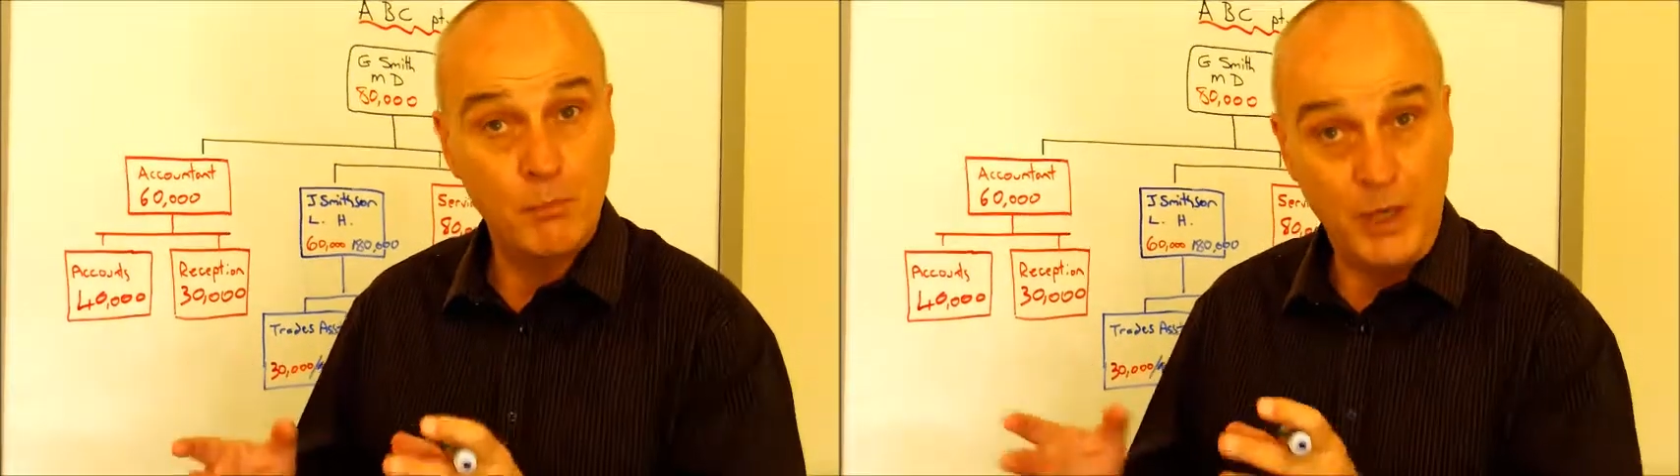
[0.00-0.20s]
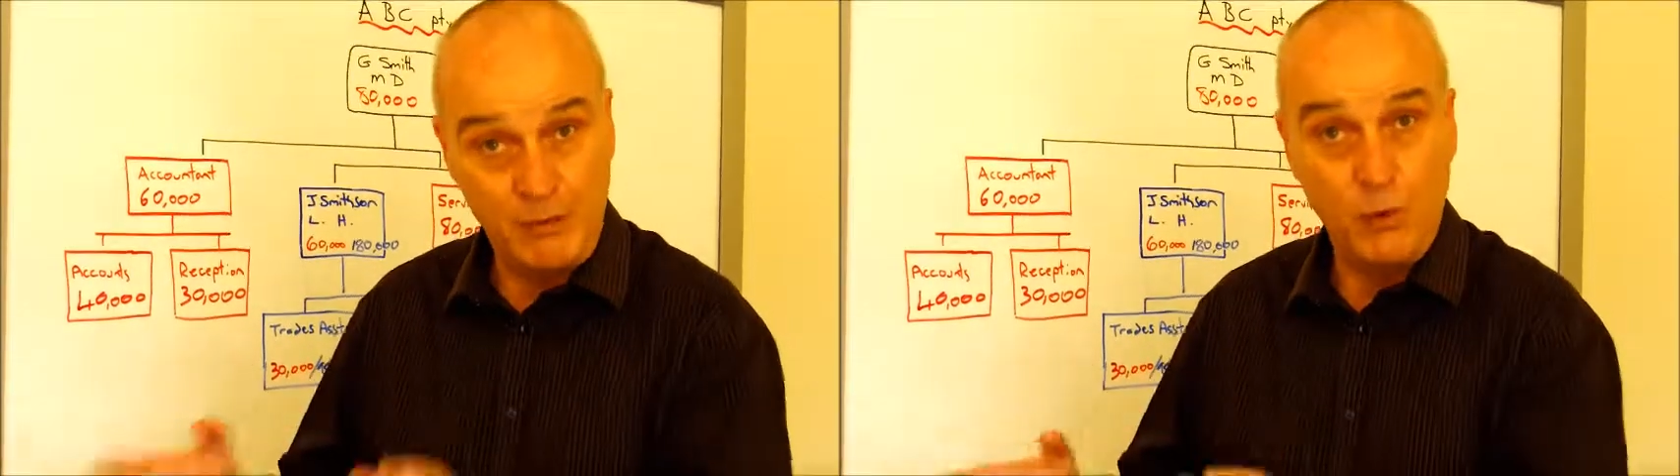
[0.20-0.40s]

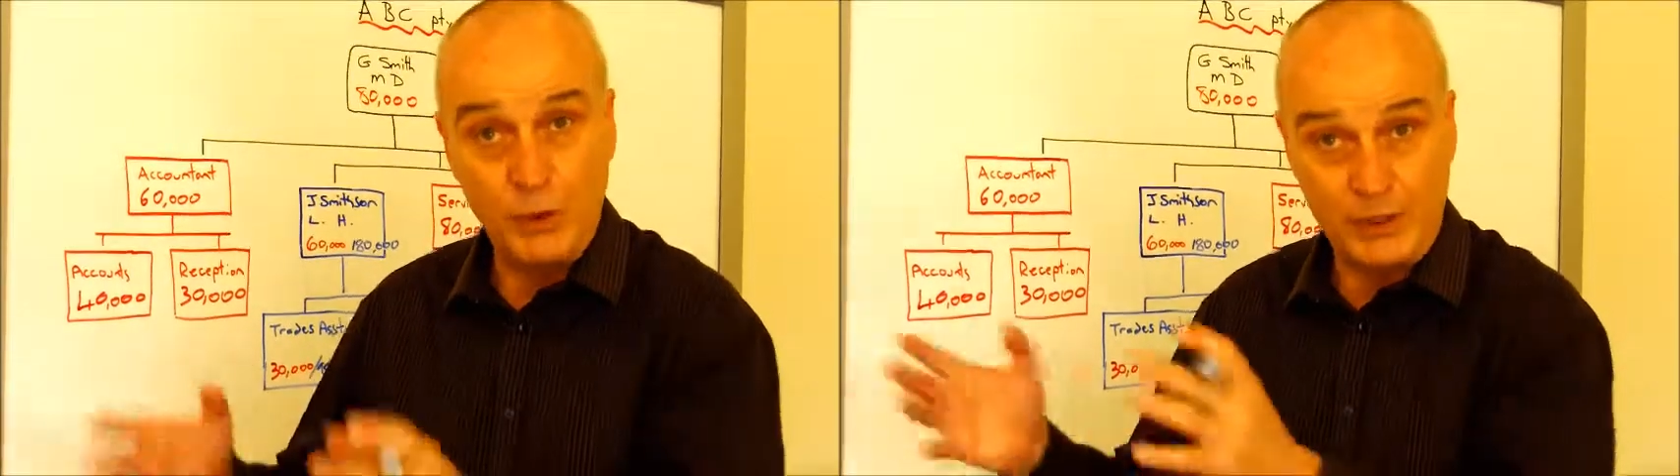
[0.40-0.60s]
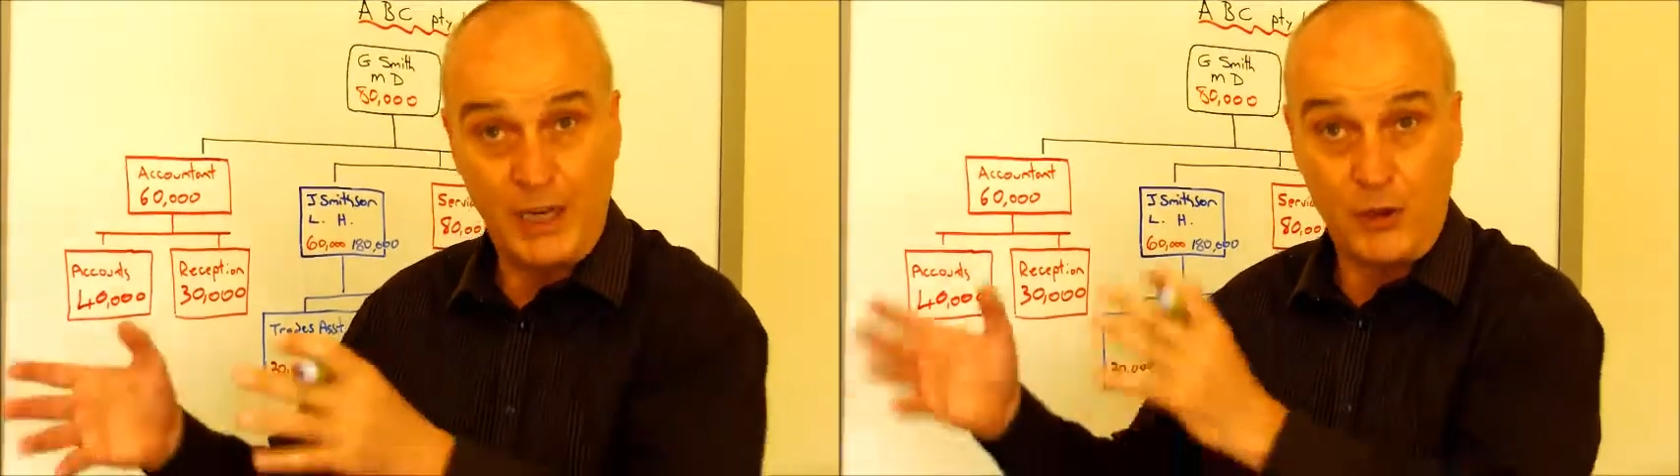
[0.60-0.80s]

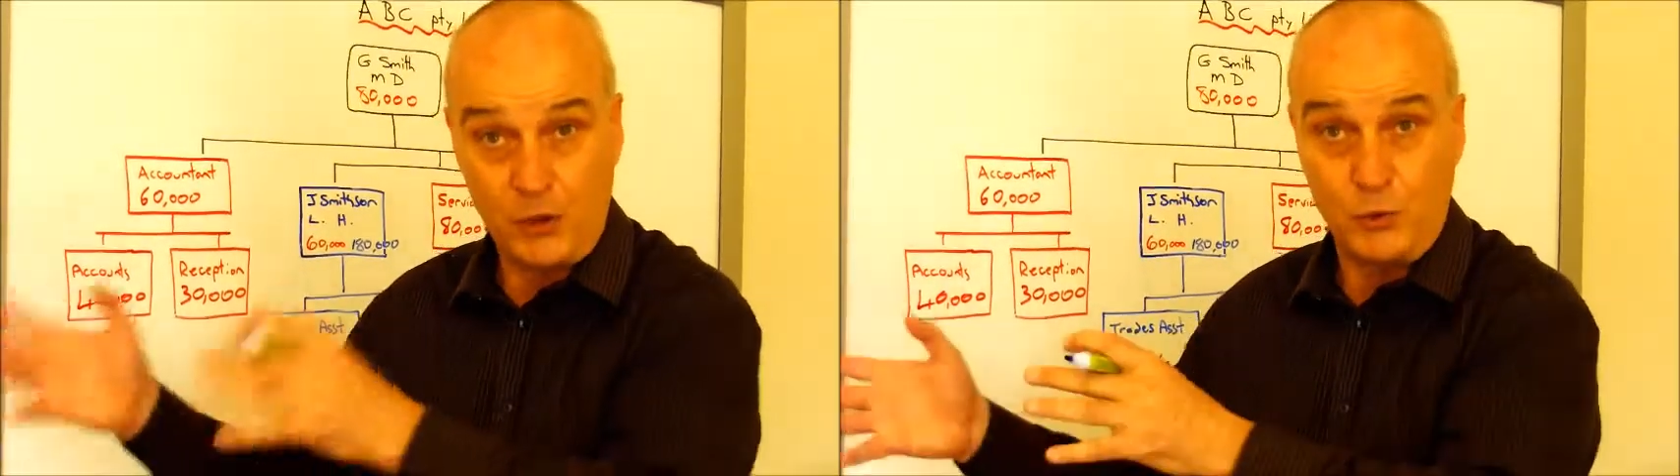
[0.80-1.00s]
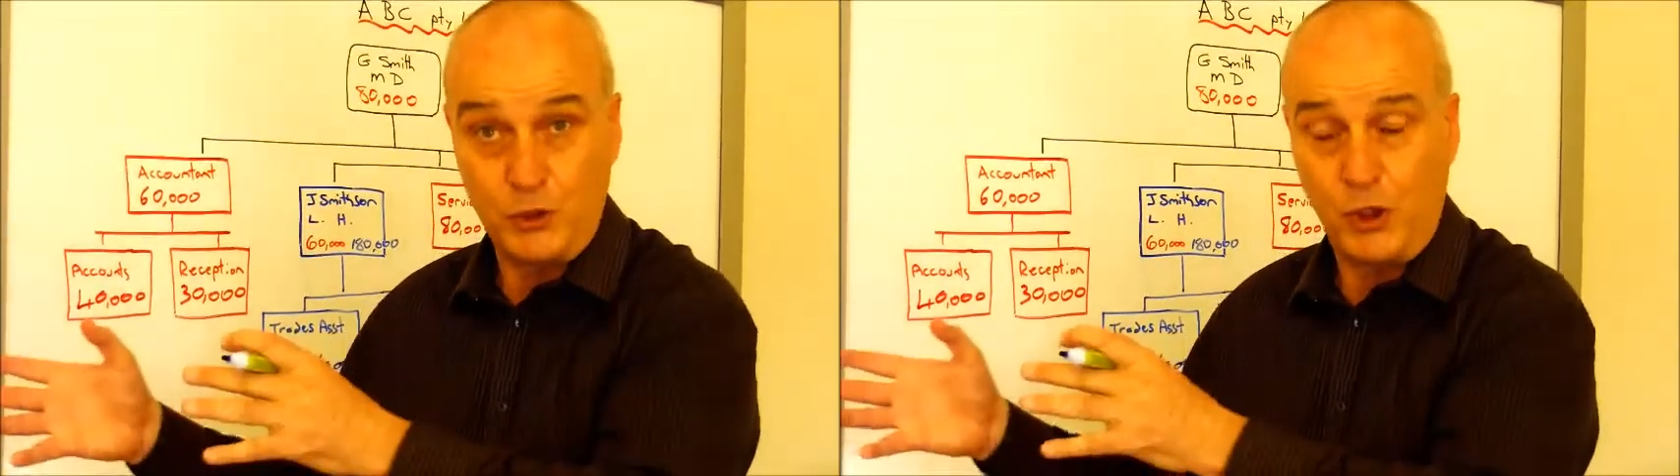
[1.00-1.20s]
invoiced out
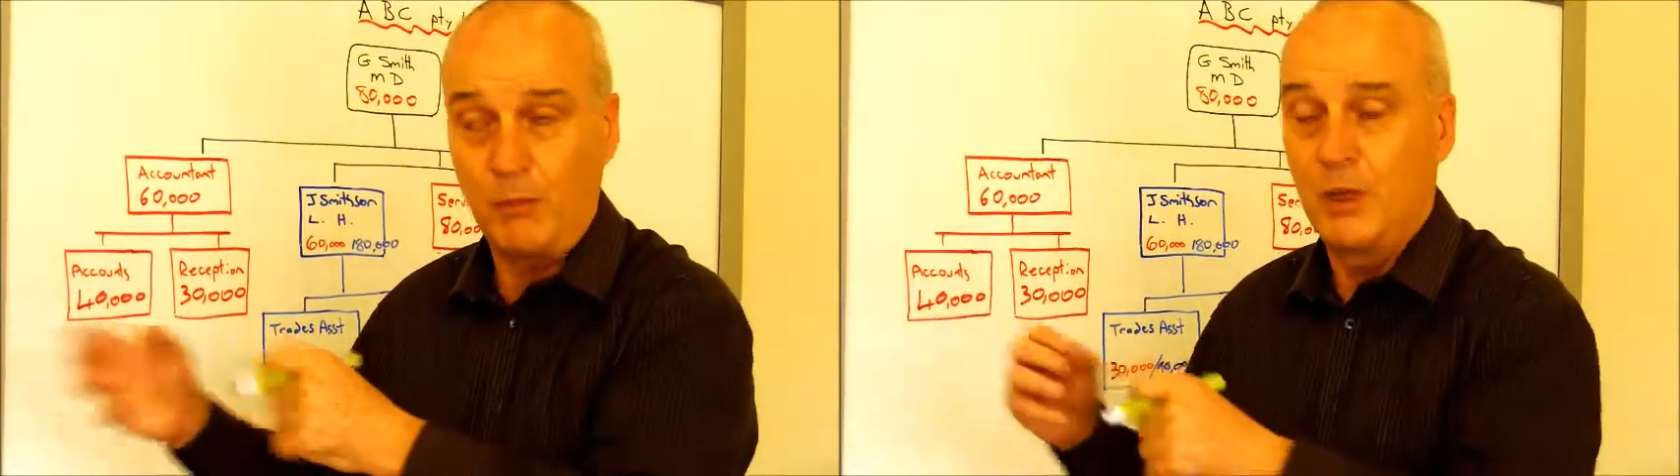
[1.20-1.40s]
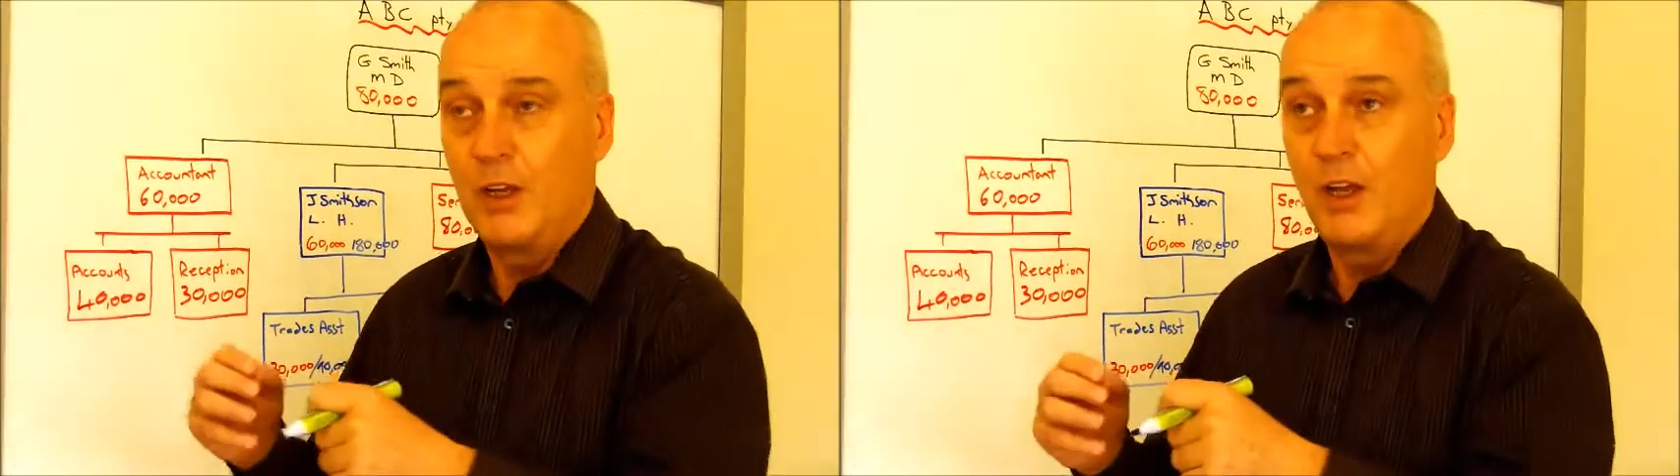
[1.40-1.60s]
onto a job.